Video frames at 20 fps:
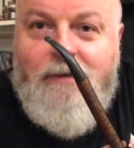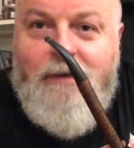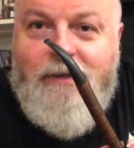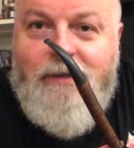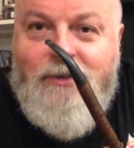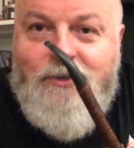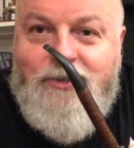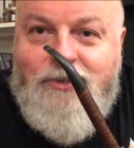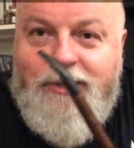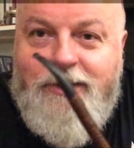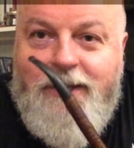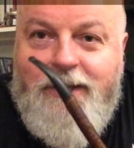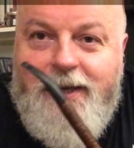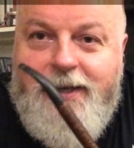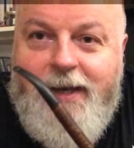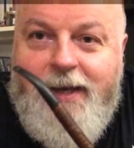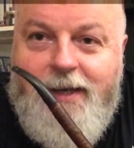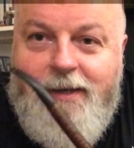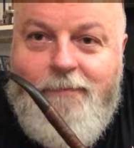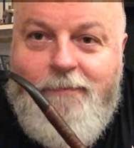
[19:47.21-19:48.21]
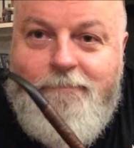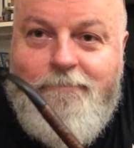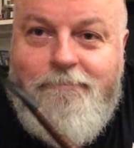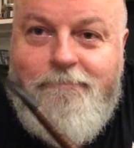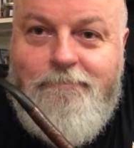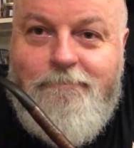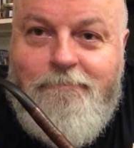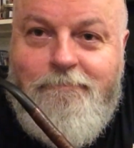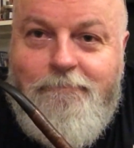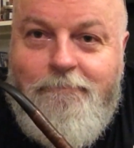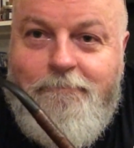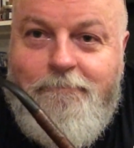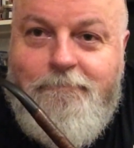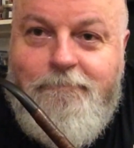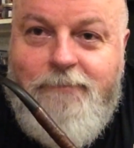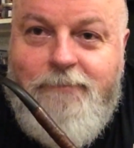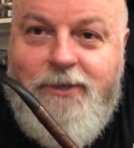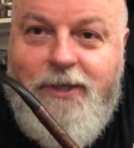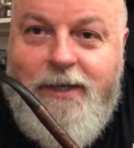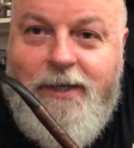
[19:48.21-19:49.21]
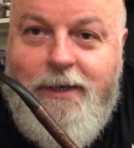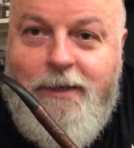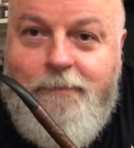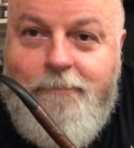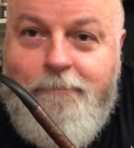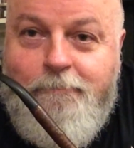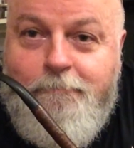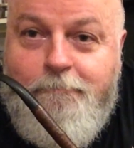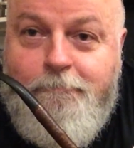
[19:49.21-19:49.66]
and I'll see you again. Ta-da.